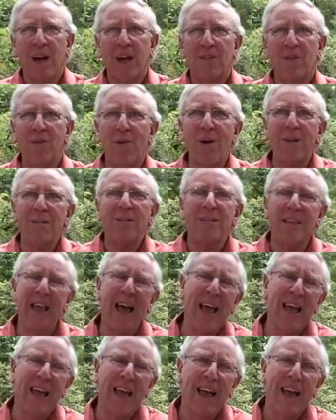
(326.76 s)
So I
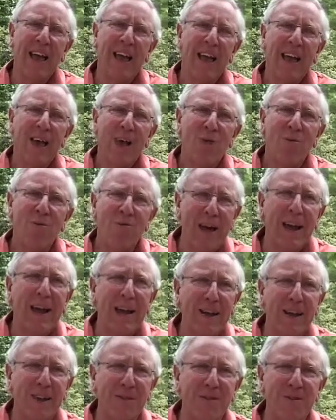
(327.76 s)
say
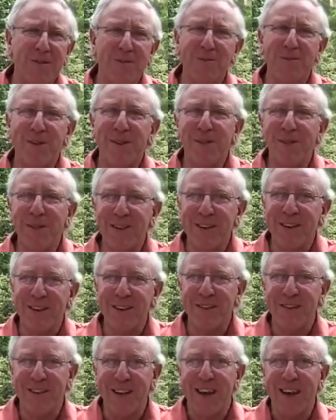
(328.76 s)
relativism
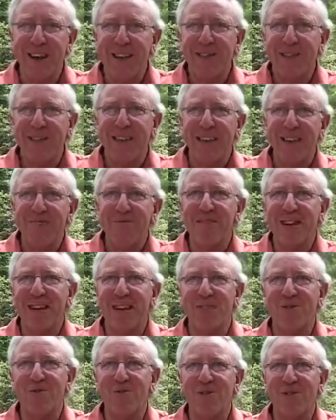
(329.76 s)
is a
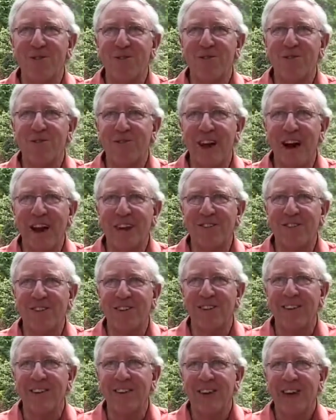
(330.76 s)
theoretical
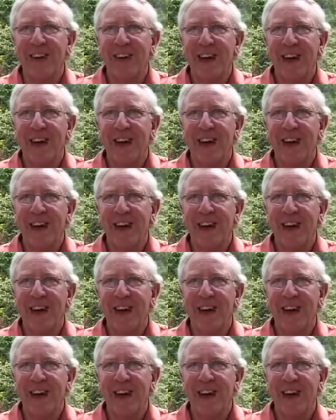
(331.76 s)
construction